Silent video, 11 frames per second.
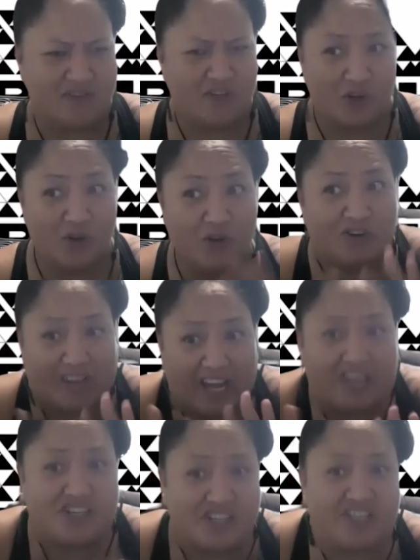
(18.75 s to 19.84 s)
You know, you could
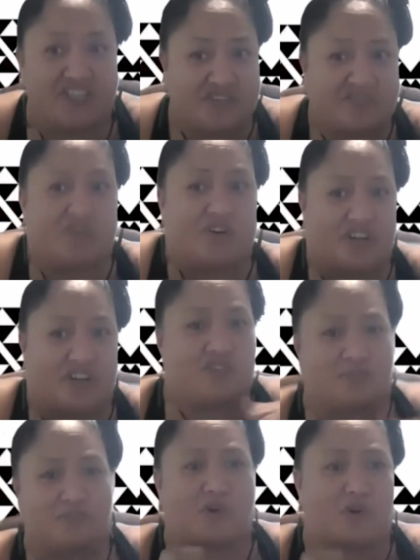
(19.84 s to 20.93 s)
actually just kind of
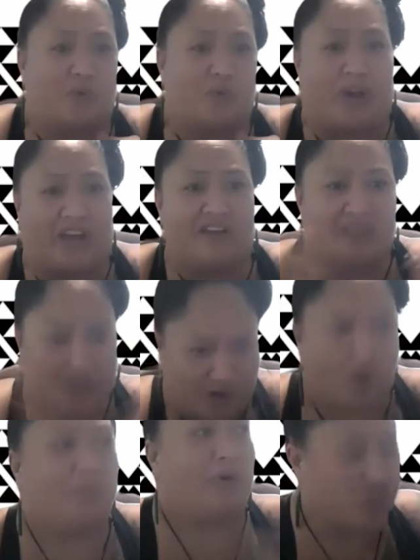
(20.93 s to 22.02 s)
tiptoe away and
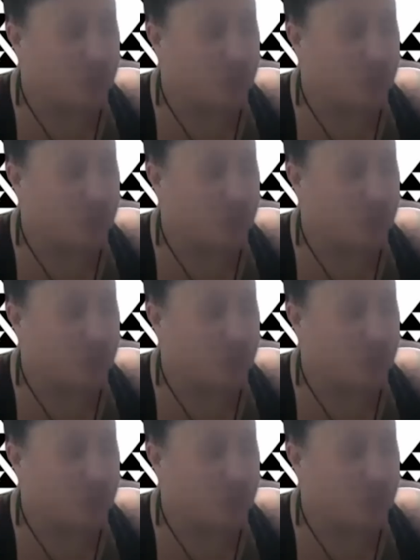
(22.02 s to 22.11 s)
go back to